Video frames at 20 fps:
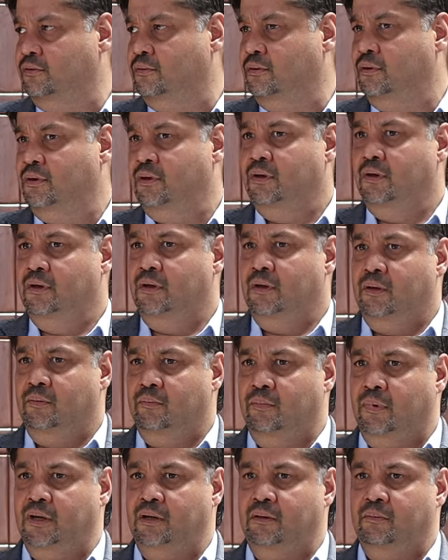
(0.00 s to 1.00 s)
So,
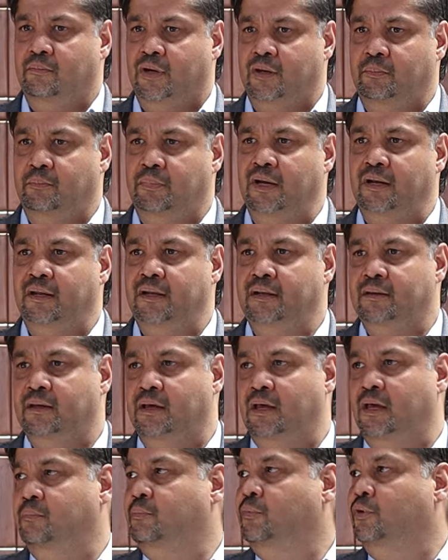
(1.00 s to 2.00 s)
but building the
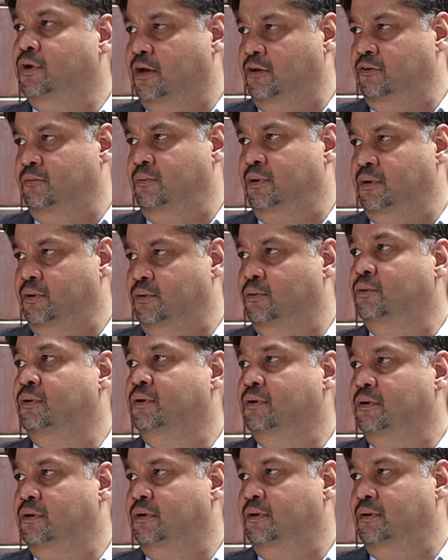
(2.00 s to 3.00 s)
airport has been a
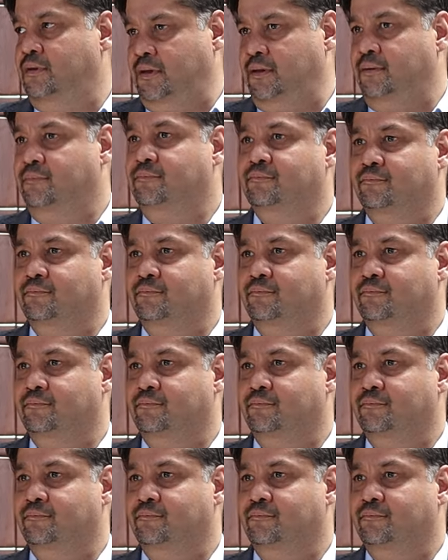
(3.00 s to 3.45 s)
good thing.